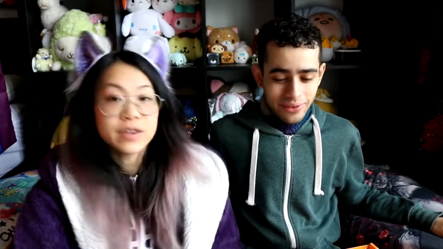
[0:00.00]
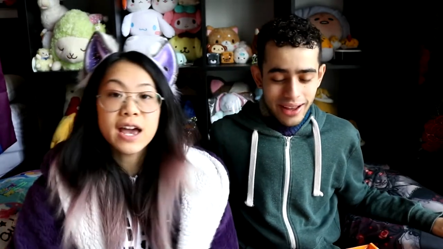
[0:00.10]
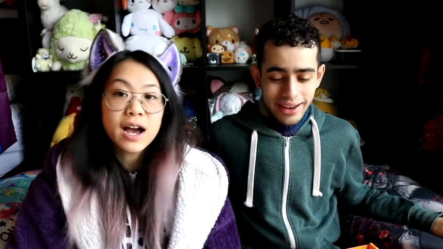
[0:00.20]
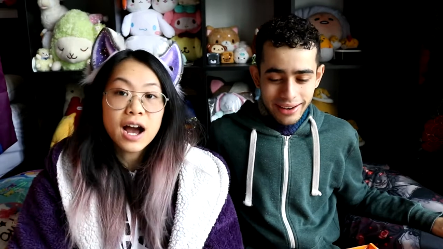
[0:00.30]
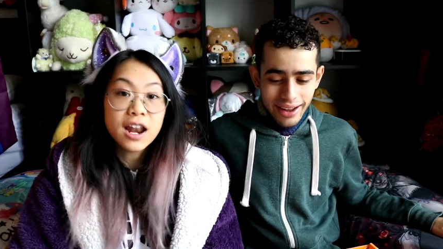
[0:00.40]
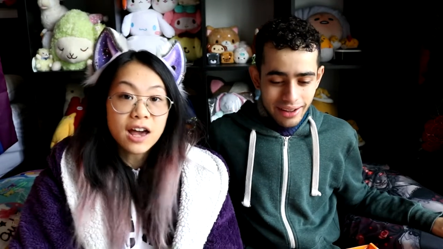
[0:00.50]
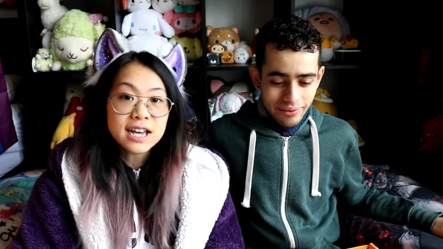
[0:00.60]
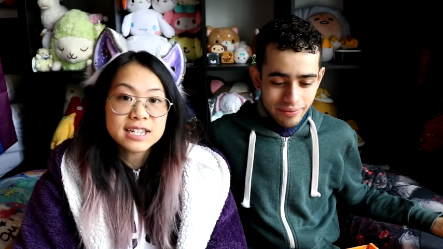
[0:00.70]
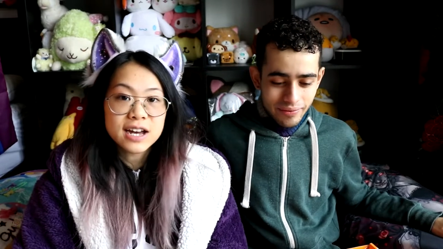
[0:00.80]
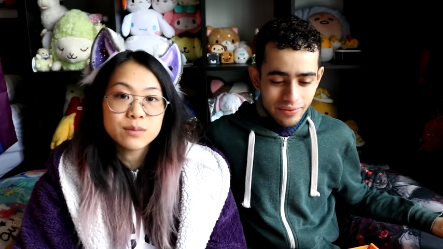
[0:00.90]
Speaker 1: fun. Yeah, I
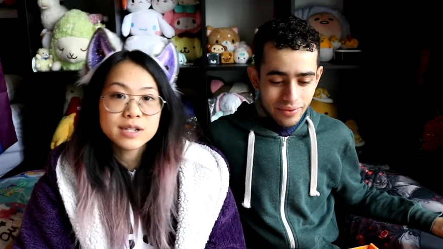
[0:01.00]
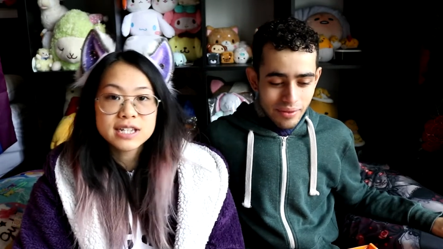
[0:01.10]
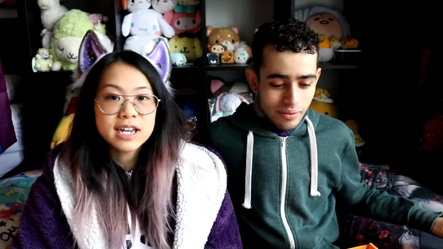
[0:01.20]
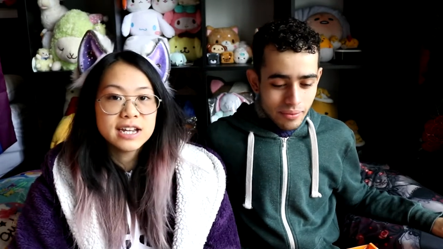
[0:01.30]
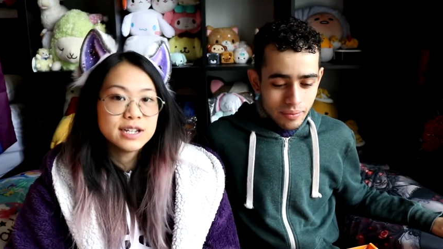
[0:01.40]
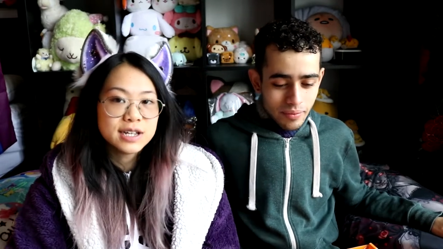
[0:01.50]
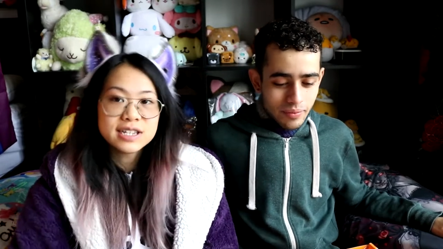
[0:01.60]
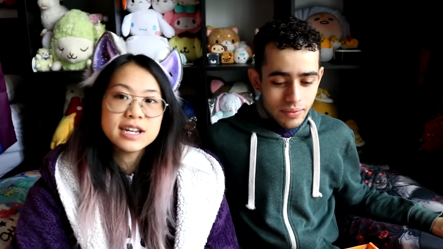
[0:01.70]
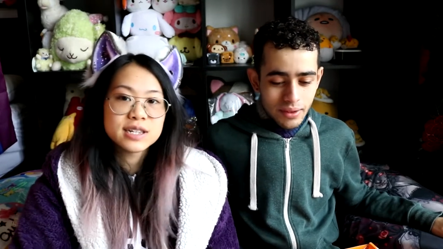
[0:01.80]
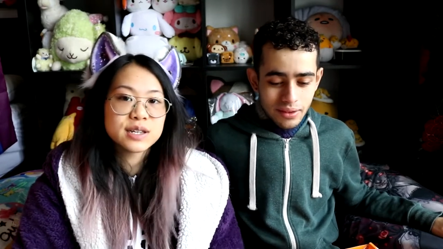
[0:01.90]
liked it. I'm just saying it didn't
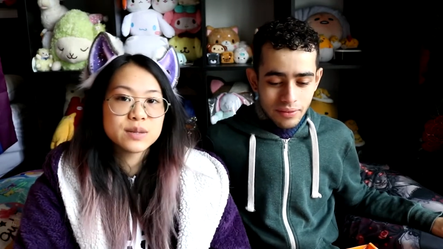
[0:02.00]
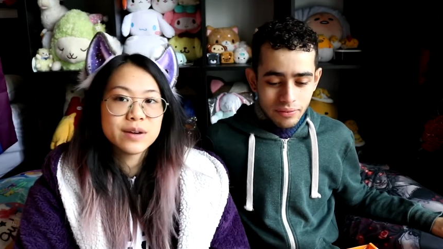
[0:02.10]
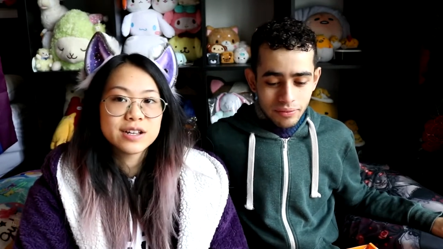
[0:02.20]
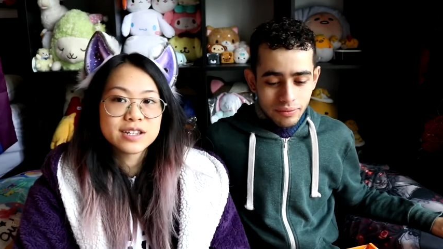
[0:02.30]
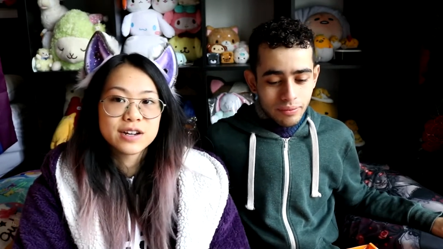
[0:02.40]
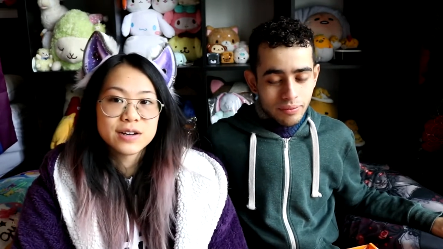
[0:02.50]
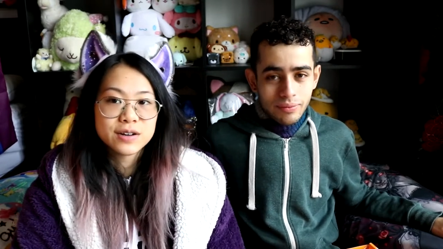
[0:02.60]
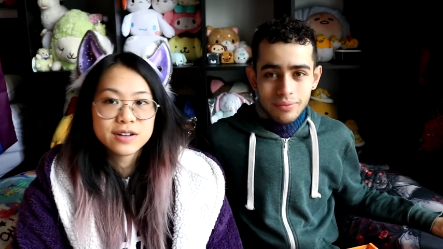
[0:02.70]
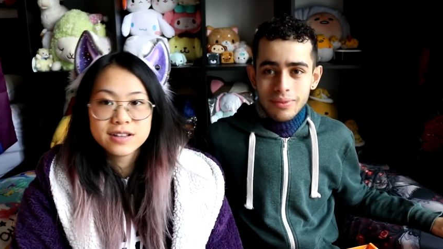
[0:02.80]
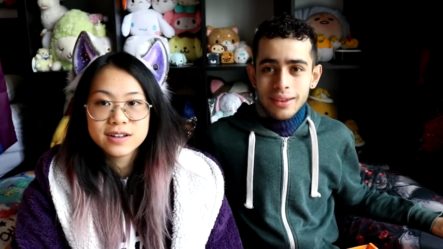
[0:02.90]
taste like tomato
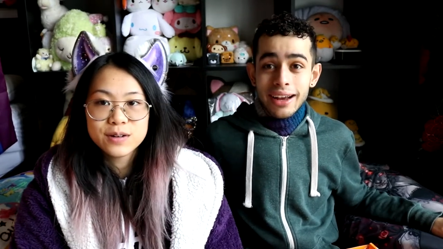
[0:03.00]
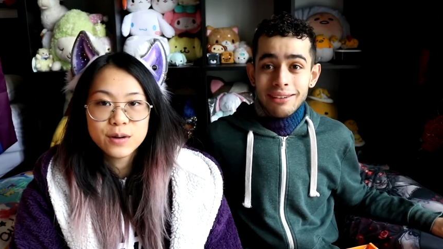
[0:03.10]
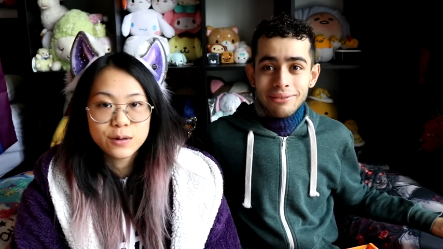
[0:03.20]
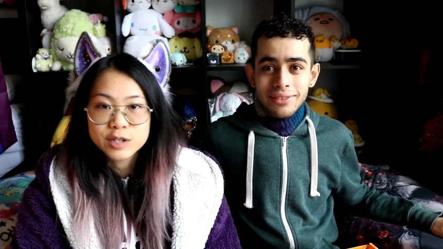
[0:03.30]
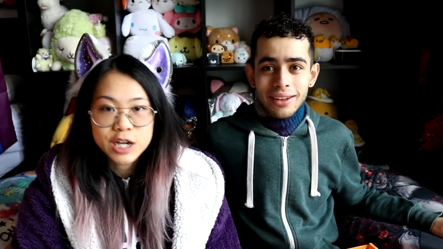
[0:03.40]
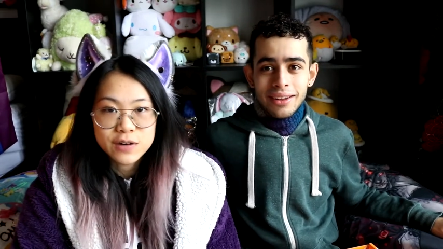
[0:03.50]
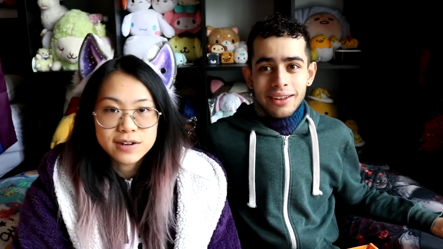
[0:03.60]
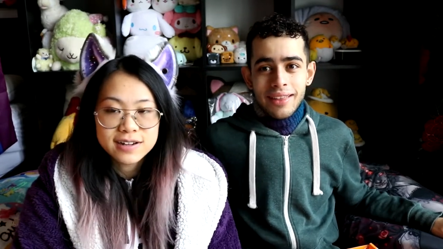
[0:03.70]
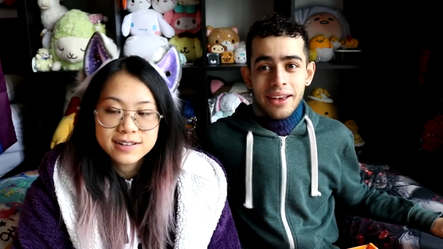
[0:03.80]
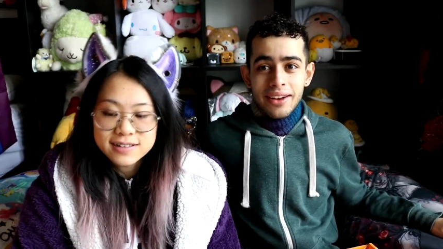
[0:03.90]
or
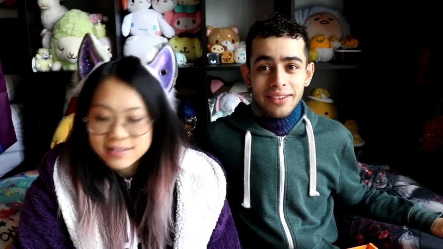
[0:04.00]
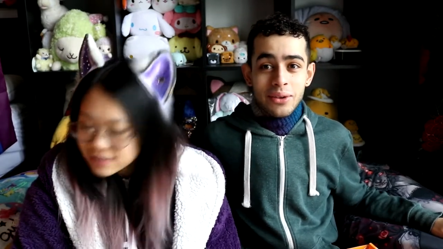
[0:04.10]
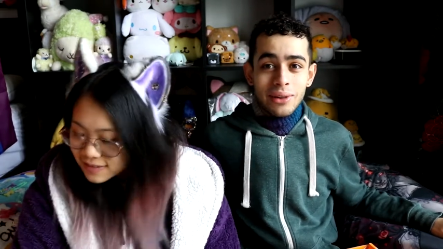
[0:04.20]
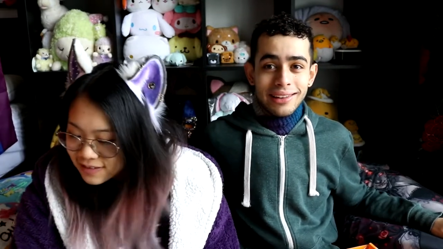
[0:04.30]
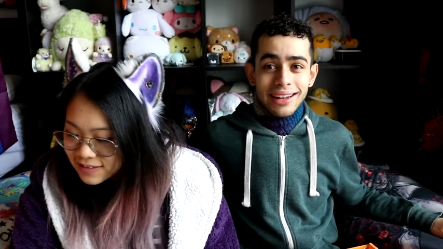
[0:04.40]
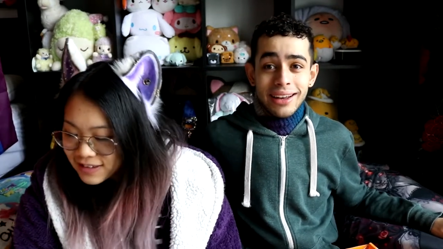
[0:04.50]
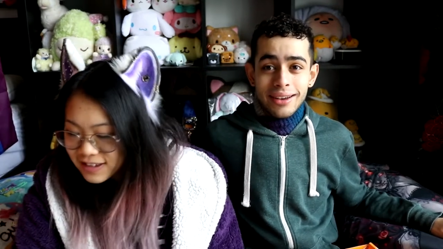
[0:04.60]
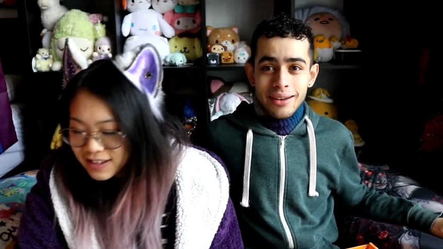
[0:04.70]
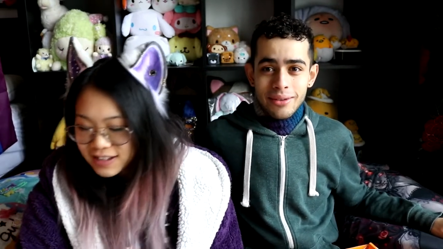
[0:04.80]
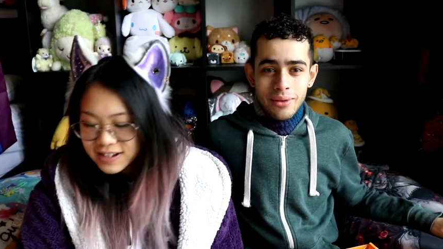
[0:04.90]
cherry.
Speaker 2: They could have just called it, like,
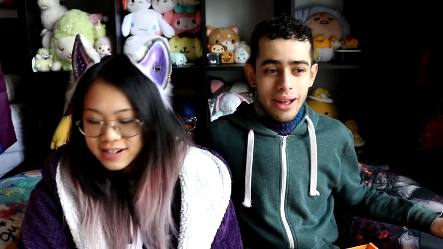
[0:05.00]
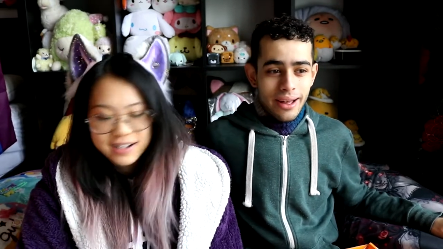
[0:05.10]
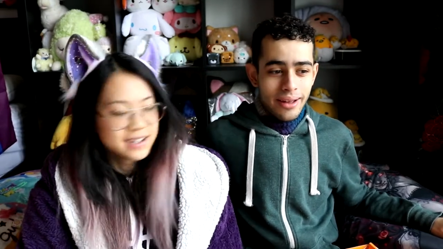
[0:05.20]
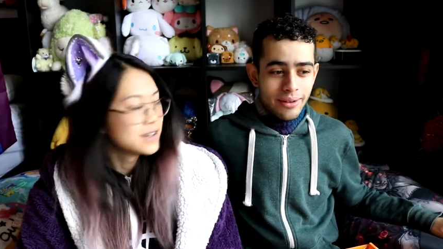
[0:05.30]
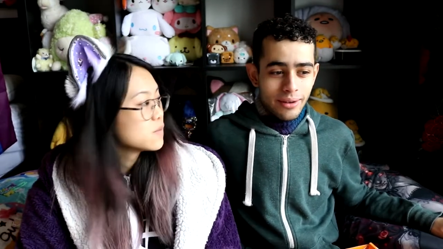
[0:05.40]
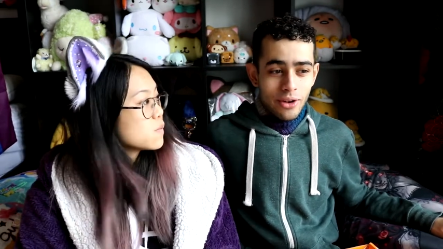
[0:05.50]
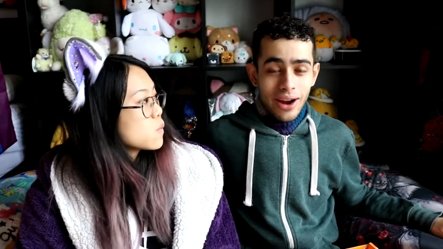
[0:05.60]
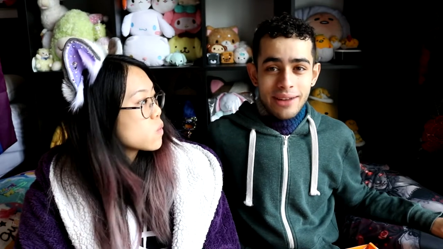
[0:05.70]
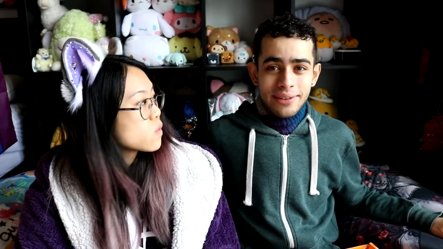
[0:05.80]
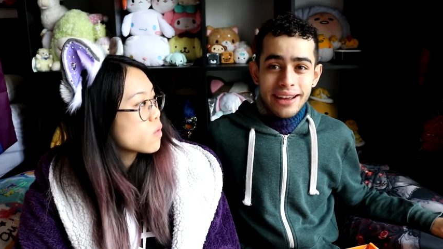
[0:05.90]

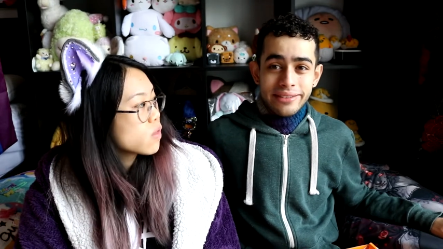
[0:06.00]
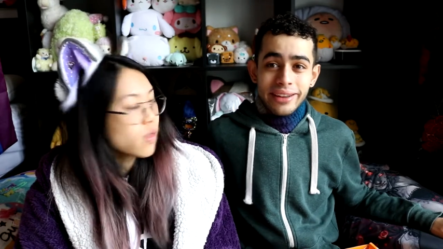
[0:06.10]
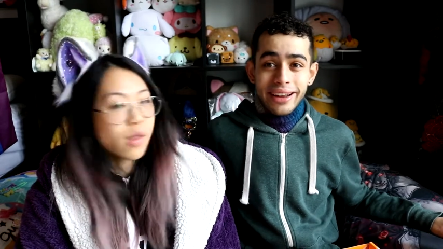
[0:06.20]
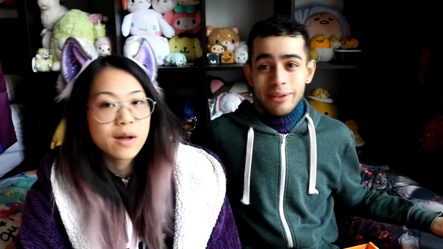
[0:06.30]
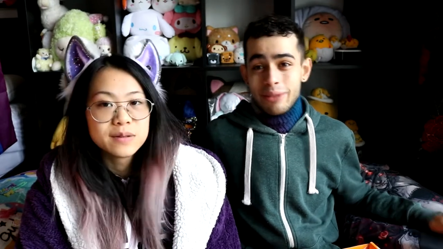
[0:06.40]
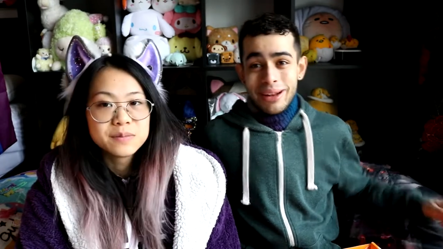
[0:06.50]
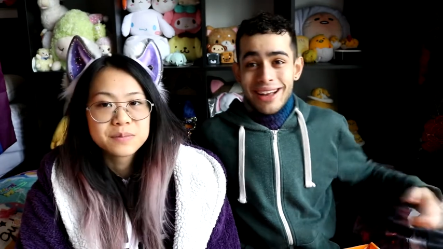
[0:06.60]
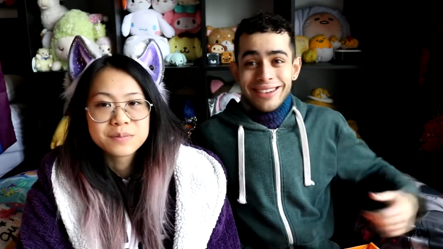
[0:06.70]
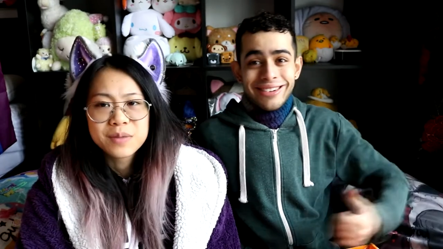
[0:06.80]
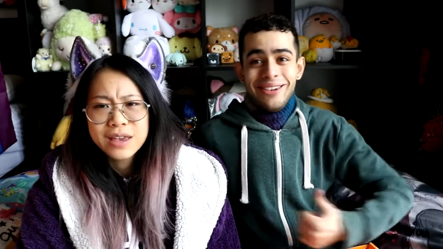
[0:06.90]
grey flavour. And I would have been
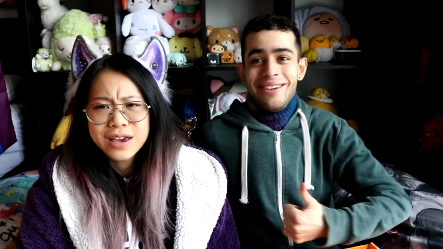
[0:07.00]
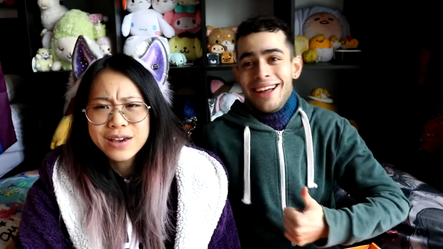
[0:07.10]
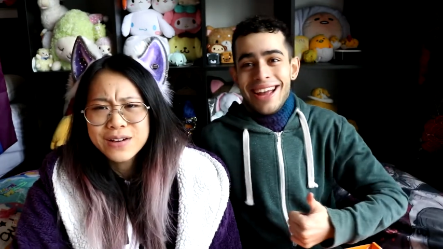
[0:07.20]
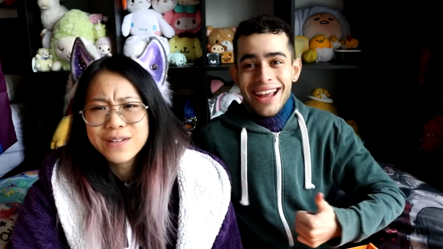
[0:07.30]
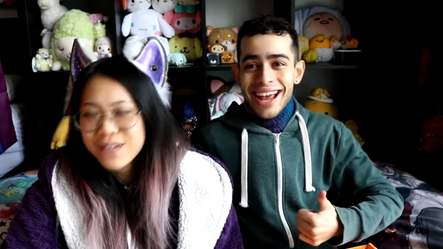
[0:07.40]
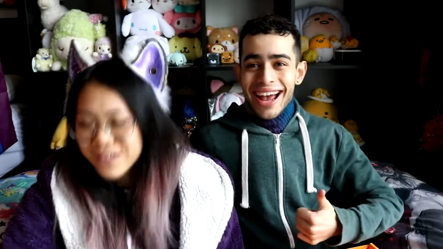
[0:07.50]
like, sure.
Speaker 1: Ew.